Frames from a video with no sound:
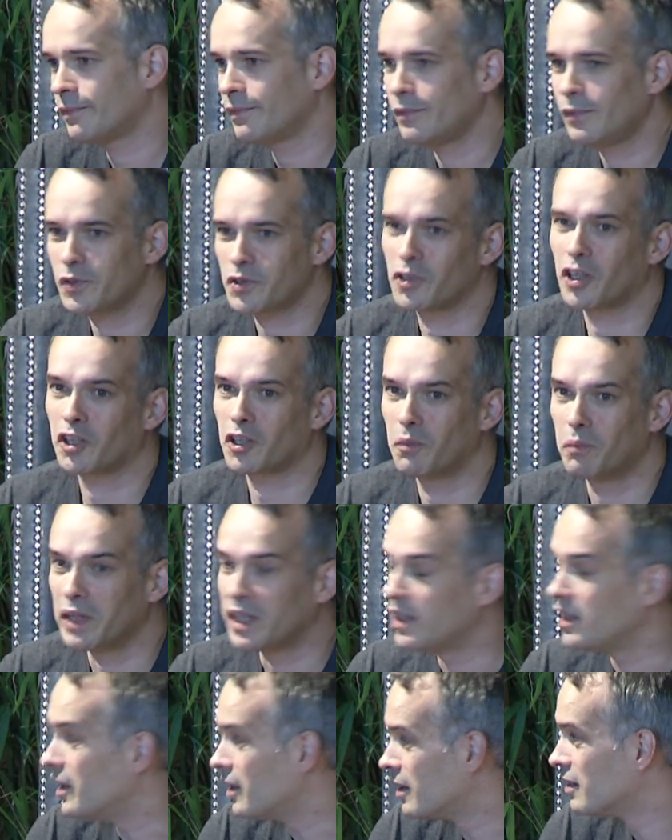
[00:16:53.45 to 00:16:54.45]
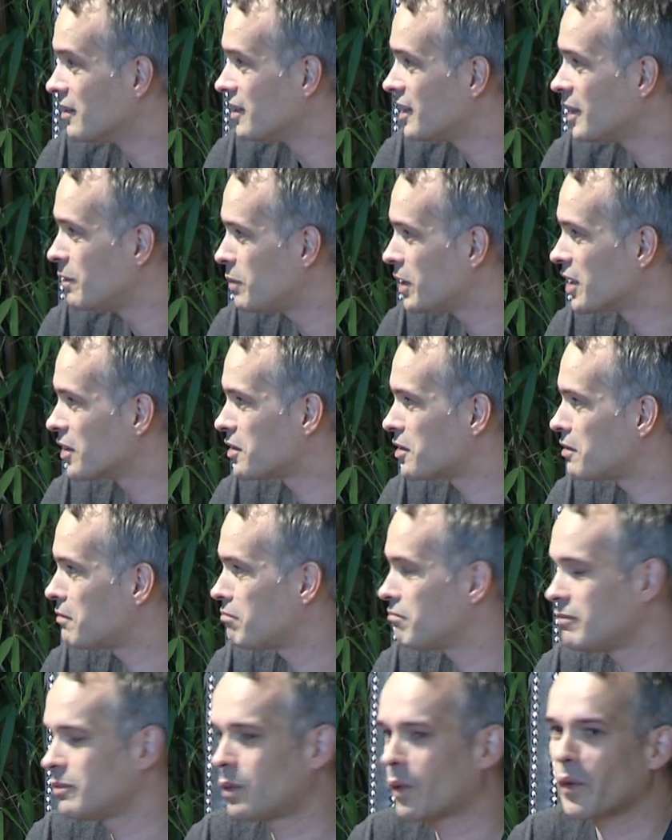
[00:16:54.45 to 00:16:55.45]
was not a big deal because
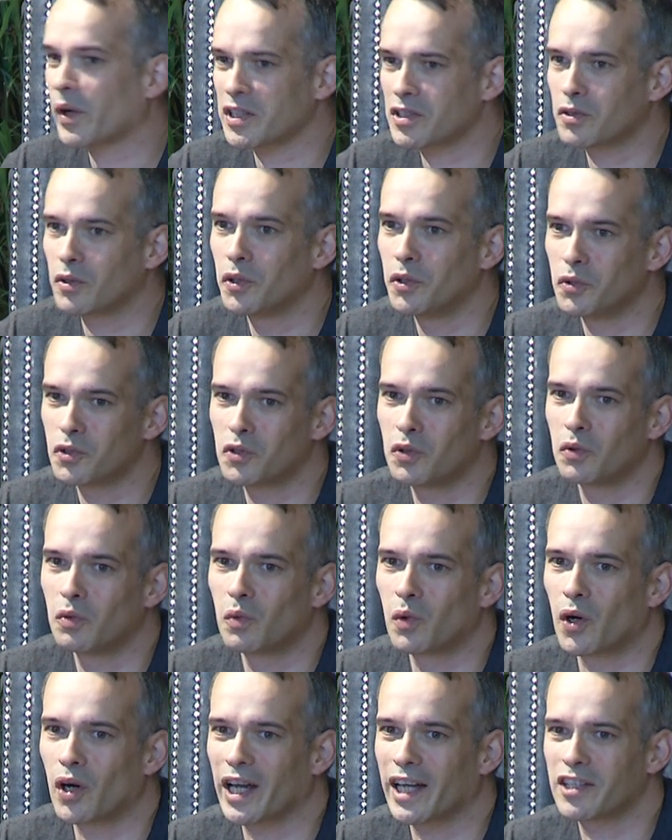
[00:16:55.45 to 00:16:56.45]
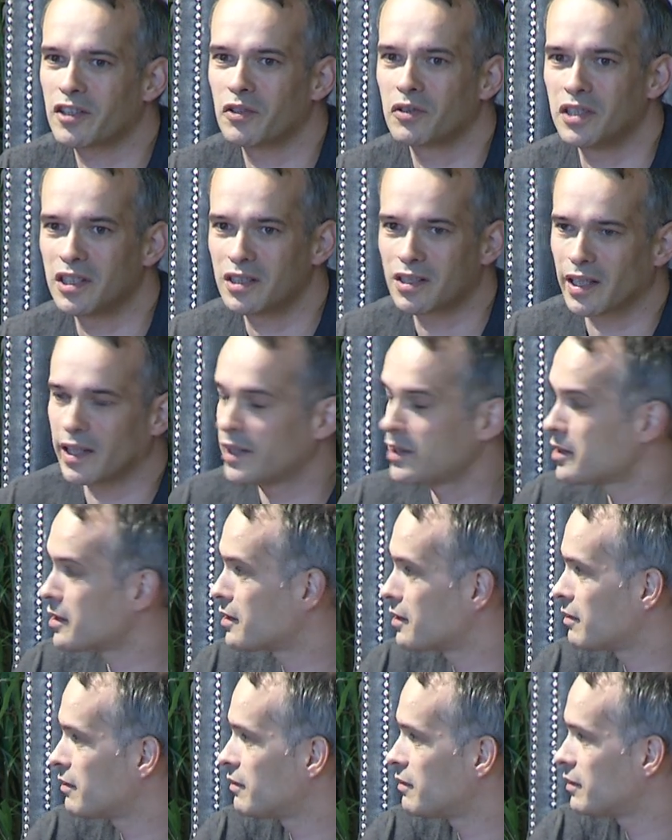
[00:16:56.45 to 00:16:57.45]
we were so used to work at the distance
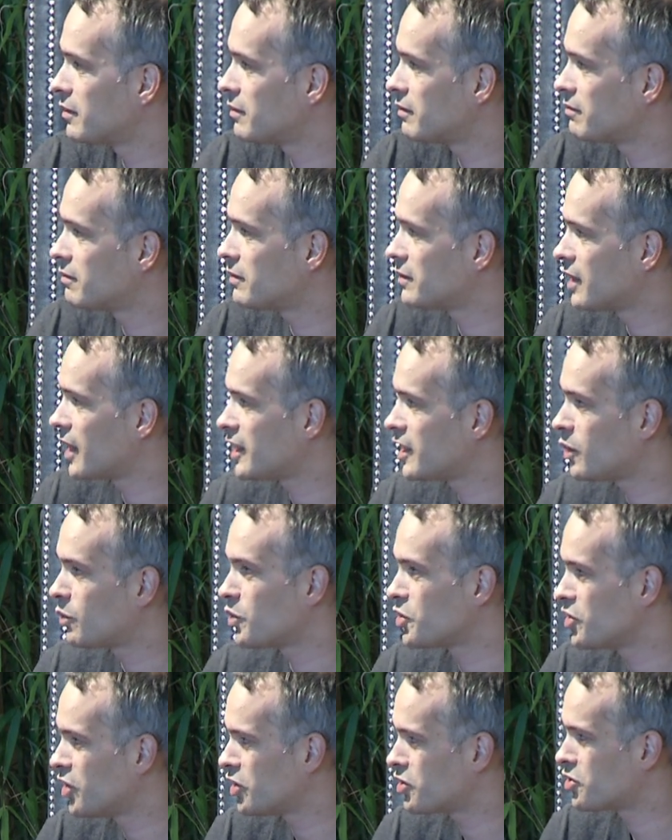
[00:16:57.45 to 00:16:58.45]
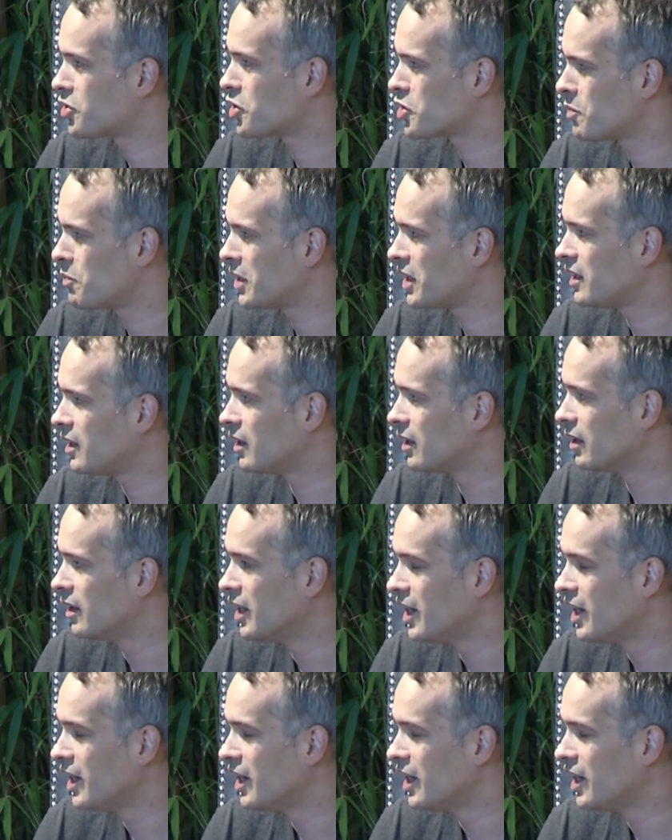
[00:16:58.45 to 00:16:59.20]
that it was not such a big deal.